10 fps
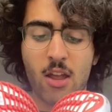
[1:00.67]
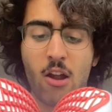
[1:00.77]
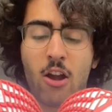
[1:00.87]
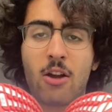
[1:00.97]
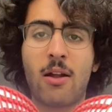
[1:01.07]

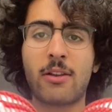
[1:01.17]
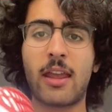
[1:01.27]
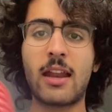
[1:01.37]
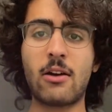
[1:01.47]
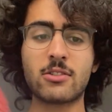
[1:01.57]
are around
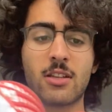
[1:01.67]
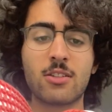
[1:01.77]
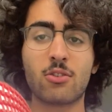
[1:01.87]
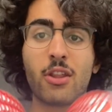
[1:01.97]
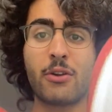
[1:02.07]
8 ounces,
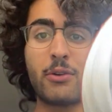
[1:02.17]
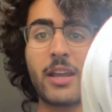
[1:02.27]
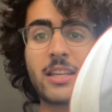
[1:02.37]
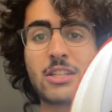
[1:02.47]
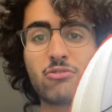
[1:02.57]
so they're
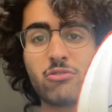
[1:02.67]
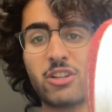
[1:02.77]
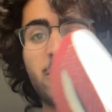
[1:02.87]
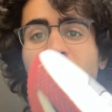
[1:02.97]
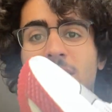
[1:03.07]

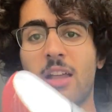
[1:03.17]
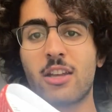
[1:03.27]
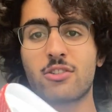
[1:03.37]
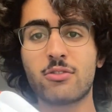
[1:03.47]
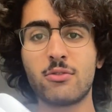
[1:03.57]
extremely light
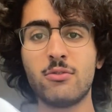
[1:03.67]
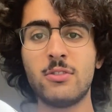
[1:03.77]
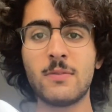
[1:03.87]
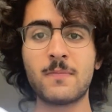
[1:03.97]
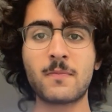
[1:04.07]

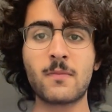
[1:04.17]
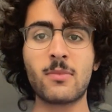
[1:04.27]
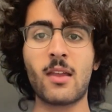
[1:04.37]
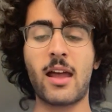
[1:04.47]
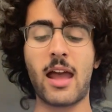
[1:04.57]
shoes.
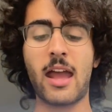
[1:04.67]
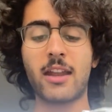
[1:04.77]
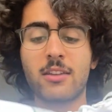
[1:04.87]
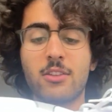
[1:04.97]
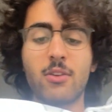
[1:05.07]

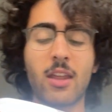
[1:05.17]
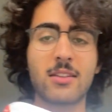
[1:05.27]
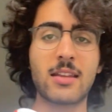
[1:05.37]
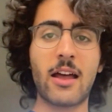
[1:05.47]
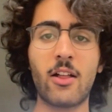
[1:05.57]
And you can
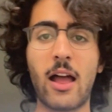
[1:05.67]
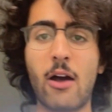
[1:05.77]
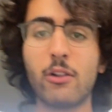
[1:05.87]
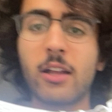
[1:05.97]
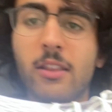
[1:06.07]
tell how
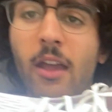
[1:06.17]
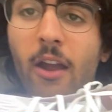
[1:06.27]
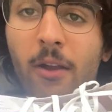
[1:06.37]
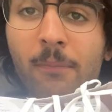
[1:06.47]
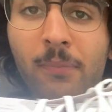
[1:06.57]
light they are